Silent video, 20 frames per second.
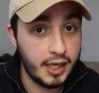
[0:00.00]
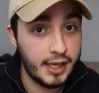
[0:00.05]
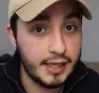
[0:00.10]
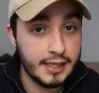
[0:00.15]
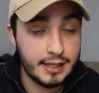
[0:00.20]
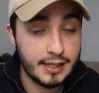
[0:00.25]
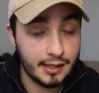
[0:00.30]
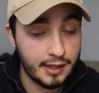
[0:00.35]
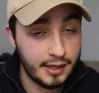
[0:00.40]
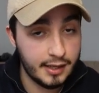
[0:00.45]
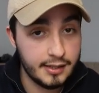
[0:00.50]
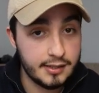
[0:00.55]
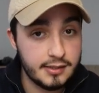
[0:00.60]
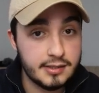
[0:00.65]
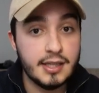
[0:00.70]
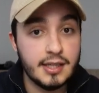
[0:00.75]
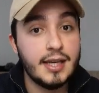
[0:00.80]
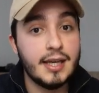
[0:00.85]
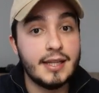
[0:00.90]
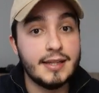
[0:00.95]
a
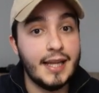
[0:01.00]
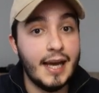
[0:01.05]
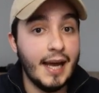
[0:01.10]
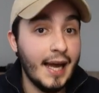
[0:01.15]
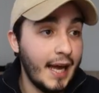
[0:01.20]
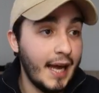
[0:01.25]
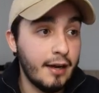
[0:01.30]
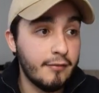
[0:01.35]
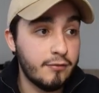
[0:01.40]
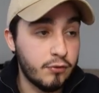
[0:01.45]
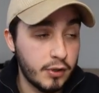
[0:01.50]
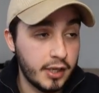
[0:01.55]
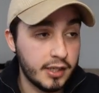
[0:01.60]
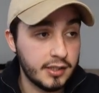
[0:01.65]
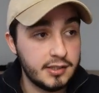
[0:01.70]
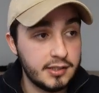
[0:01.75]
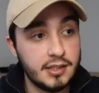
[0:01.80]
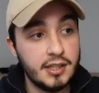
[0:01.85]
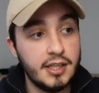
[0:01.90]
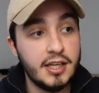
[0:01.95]
client that have
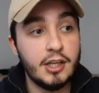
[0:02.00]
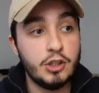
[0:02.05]
worked.